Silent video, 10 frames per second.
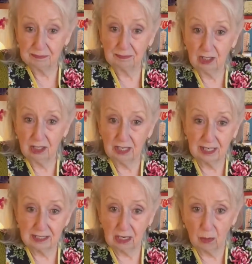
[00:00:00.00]
Look at there,
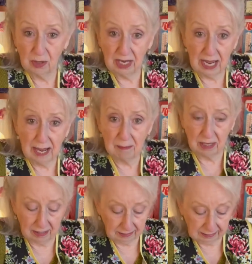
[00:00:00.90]
it's already
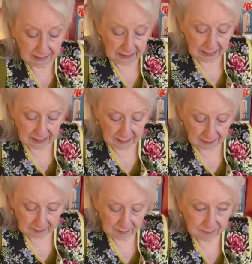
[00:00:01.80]
happening. I'm
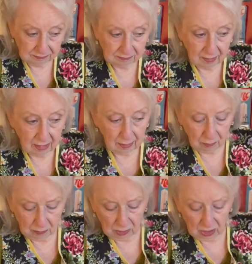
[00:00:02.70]

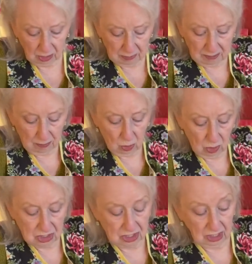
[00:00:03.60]
going to put a little bit
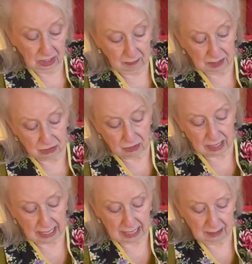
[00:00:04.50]
more, still a little bit
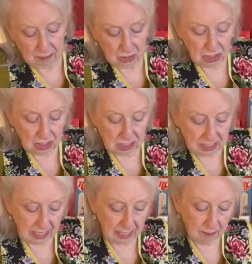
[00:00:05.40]
dry. Put just a
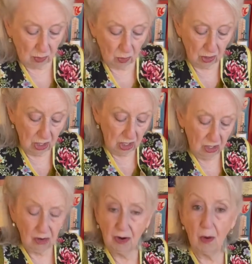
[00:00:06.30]
tad more.
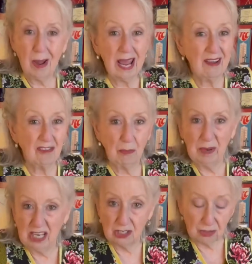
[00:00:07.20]
You don't have to
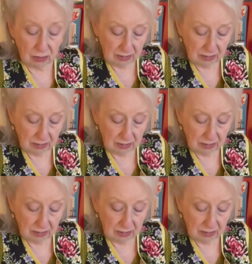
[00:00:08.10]
measure.